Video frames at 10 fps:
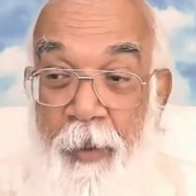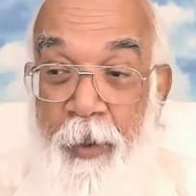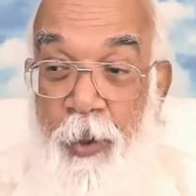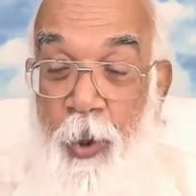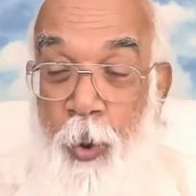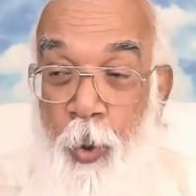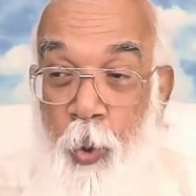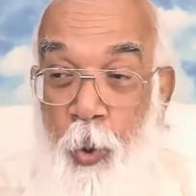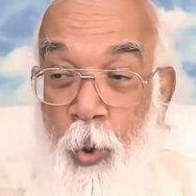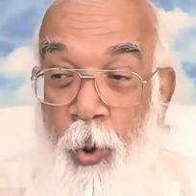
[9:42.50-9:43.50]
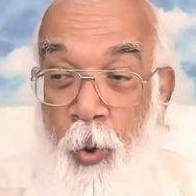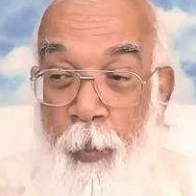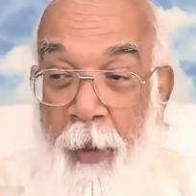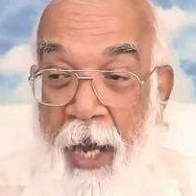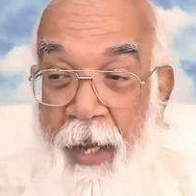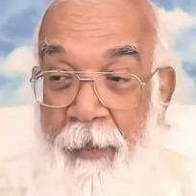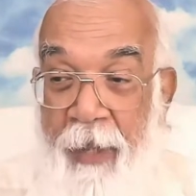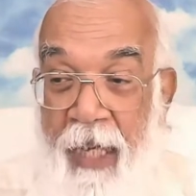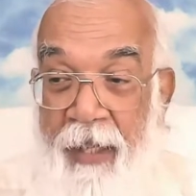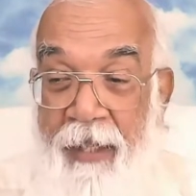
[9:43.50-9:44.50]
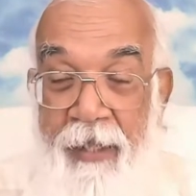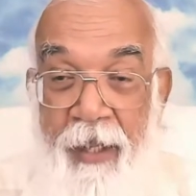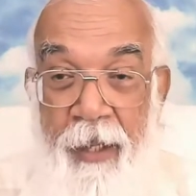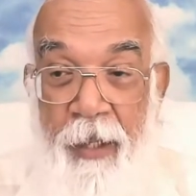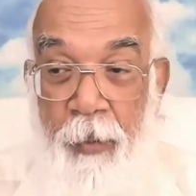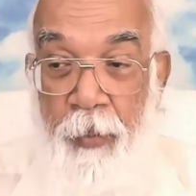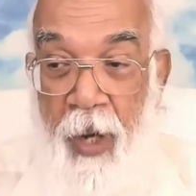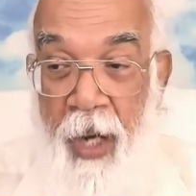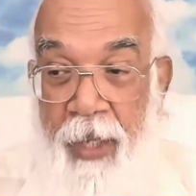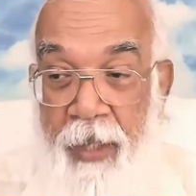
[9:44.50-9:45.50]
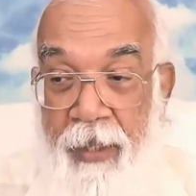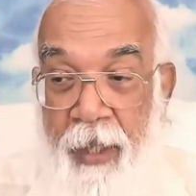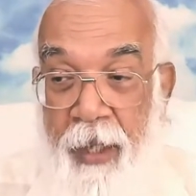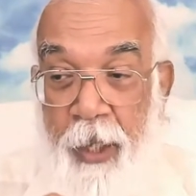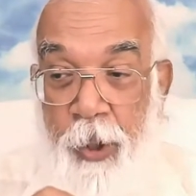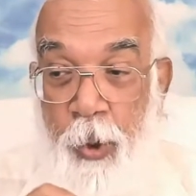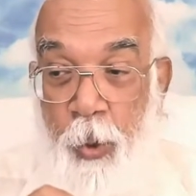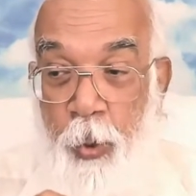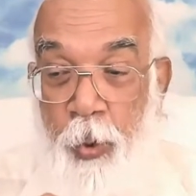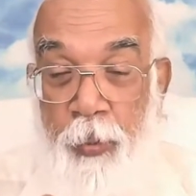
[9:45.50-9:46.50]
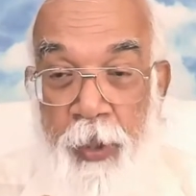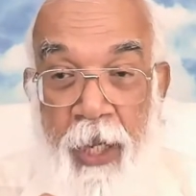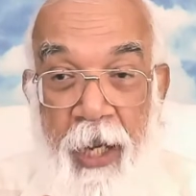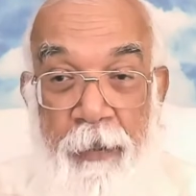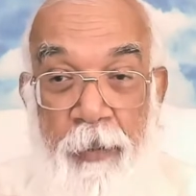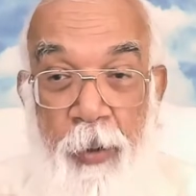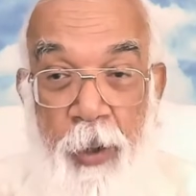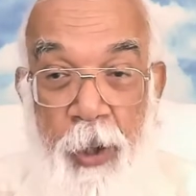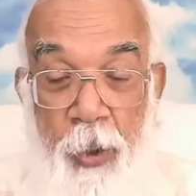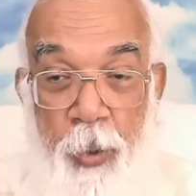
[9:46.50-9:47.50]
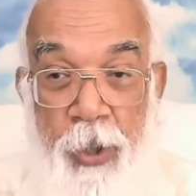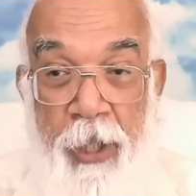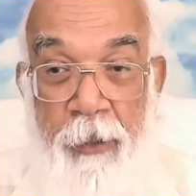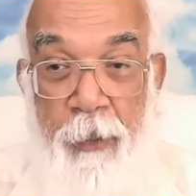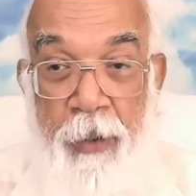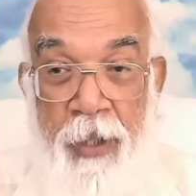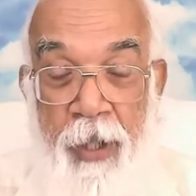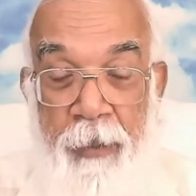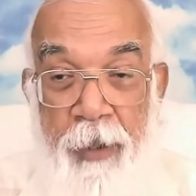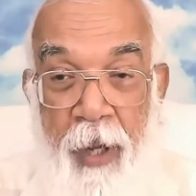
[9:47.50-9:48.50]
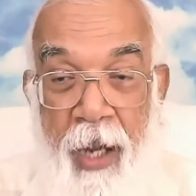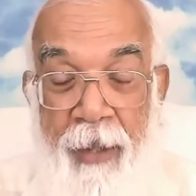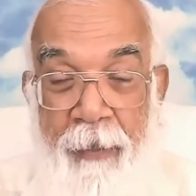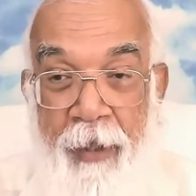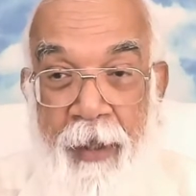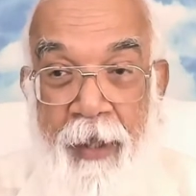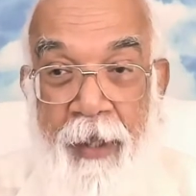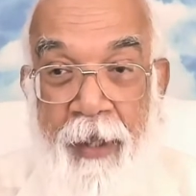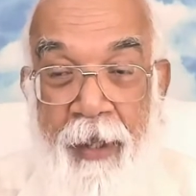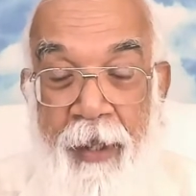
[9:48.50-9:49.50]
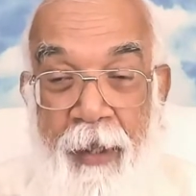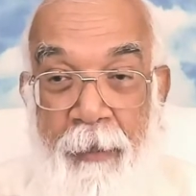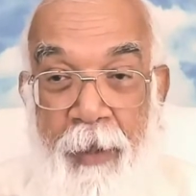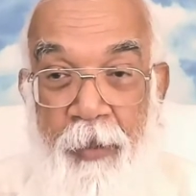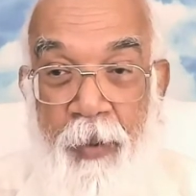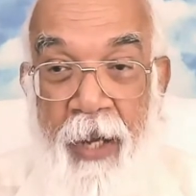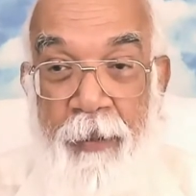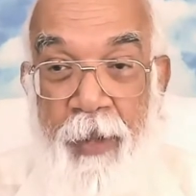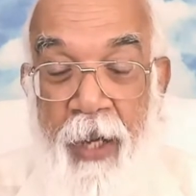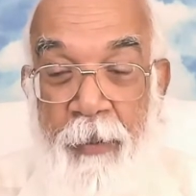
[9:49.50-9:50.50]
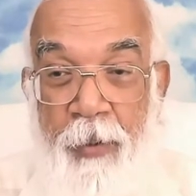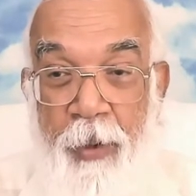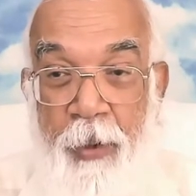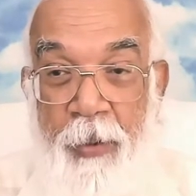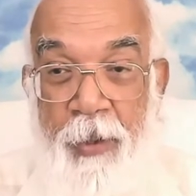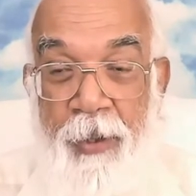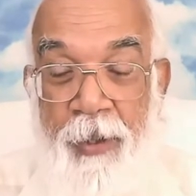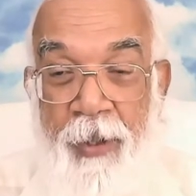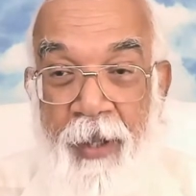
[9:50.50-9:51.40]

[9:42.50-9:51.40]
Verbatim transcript: So, tool upaya means a device and a tool. We have to use it for some time, but why we have to use?